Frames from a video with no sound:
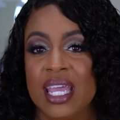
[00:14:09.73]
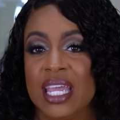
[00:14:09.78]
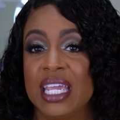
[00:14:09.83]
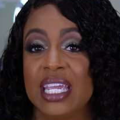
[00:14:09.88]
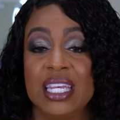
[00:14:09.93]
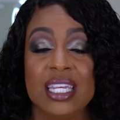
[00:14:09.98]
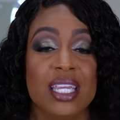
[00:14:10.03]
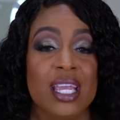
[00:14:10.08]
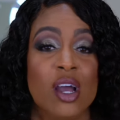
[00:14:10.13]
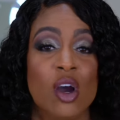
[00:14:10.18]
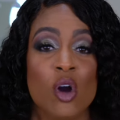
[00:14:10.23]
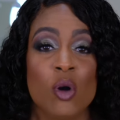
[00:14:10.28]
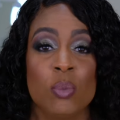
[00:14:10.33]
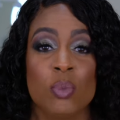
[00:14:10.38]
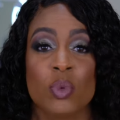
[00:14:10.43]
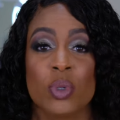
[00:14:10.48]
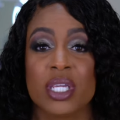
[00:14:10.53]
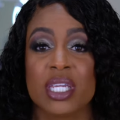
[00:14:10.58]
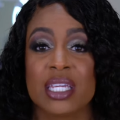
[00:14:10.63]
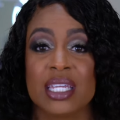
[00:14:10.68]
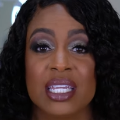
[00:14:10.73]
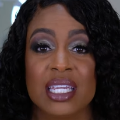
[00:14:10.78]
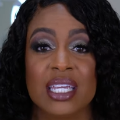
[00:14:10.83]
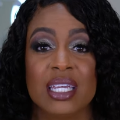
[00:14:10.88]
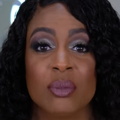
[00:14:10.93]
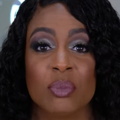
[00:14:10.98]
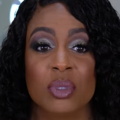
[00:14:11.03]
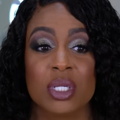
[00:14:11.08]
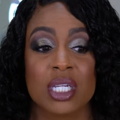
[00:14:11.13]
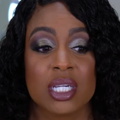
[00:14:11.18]
any help we can
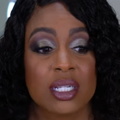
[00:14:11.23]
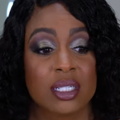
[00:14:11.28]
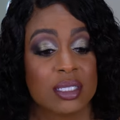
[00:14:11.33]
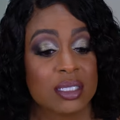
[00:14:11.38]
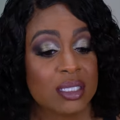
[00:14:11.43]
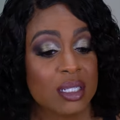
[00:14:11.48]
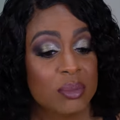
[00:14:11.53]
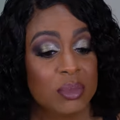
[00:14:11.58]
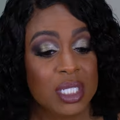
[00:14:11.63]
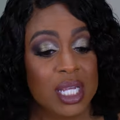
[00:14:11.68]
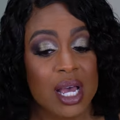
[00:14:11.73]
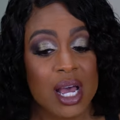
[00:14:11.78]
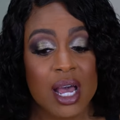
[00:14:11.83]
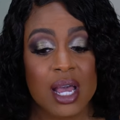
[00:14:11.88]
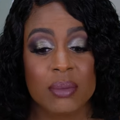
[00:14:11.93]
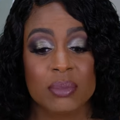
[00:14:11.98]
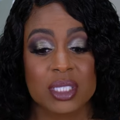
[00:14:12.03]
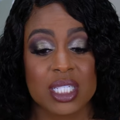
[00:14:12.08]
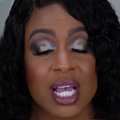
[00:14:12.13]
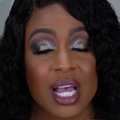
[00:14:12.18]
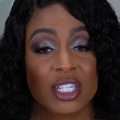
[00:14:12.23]
get, because sometimes